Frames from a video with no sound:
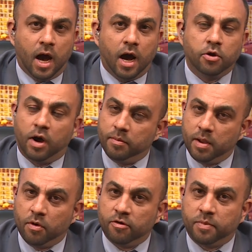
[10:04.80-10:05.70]
Uh, you are a
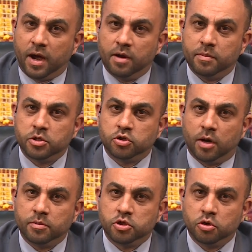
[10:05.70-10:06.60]
member of Parliament, so
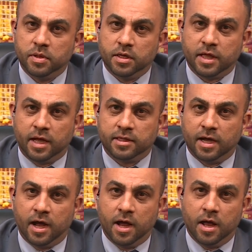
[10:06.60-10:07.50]
I'm assuming that,
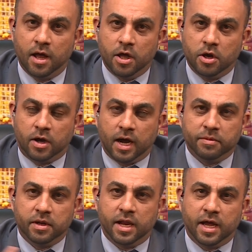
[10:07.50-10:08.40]
uh, you know, come
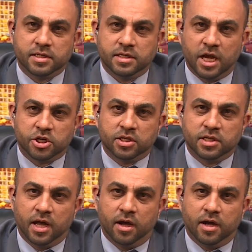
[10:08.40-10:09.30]
the next National
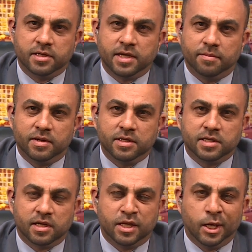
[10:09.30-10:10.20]
uh, Assembly
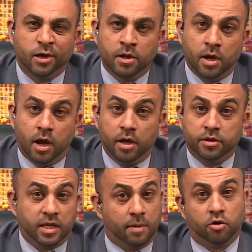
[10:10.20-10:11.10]
sitting, uh,
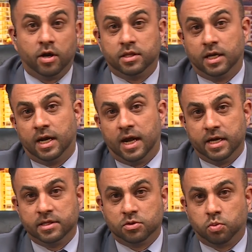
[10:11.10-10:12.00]
the Democratic
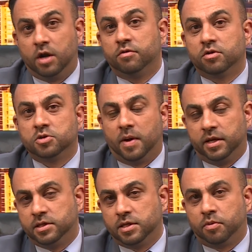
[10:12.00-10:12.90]
Alliance is one of those
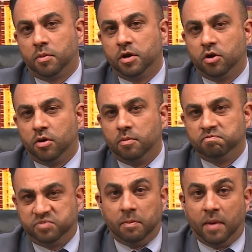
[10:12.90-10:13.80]
parties are probably going to
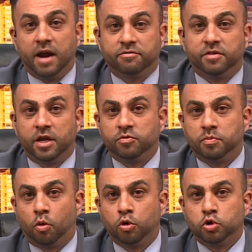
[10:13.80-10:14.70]
demand for that
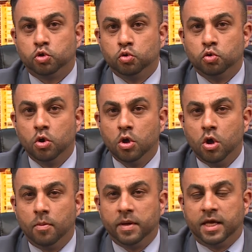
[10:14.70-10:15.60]
report to
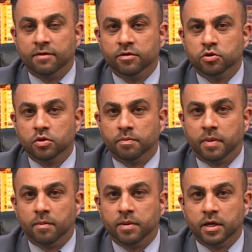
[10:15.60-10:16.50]
be given to the
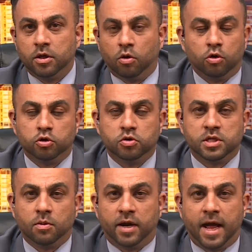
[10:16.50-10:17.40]
public in order to
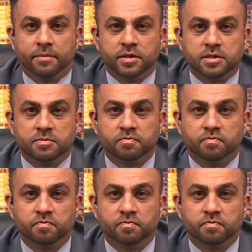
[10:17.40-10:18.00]
see what happens.